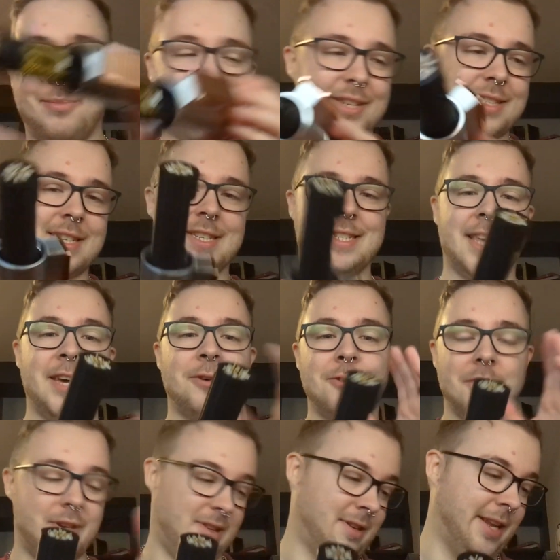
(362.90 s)
because this is the hilt
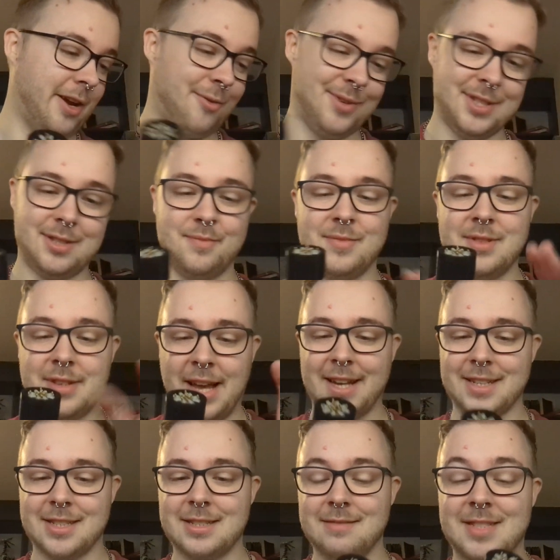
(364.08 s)
that Leo
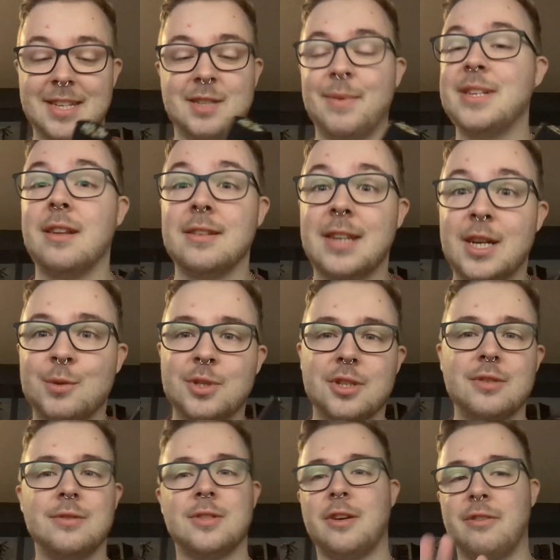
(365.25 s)
had sentimental attachment
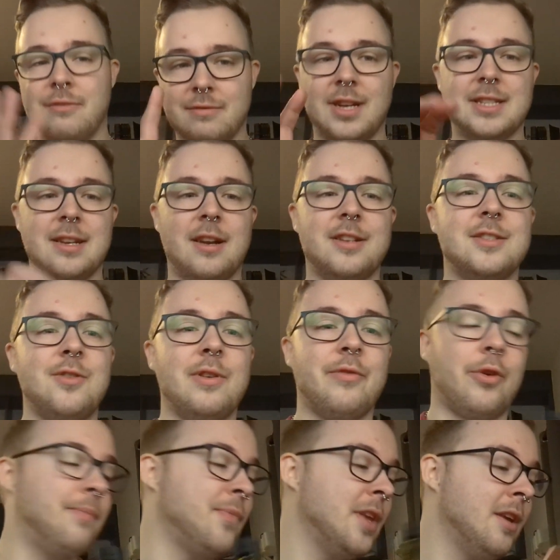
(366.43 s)
to, so I said I'd install it for
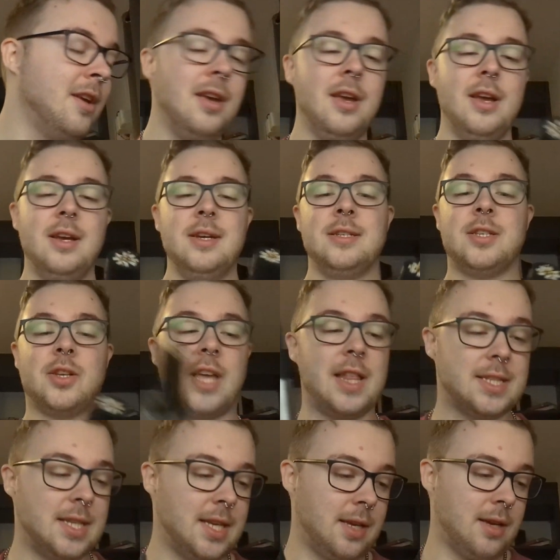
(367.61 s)
him. So to get this
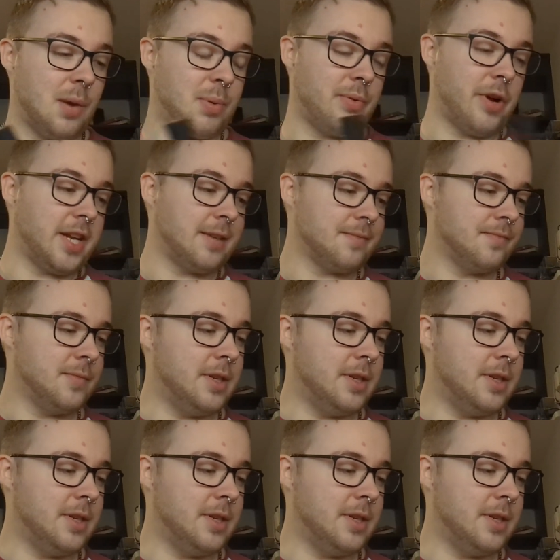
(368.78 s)
thing up and running,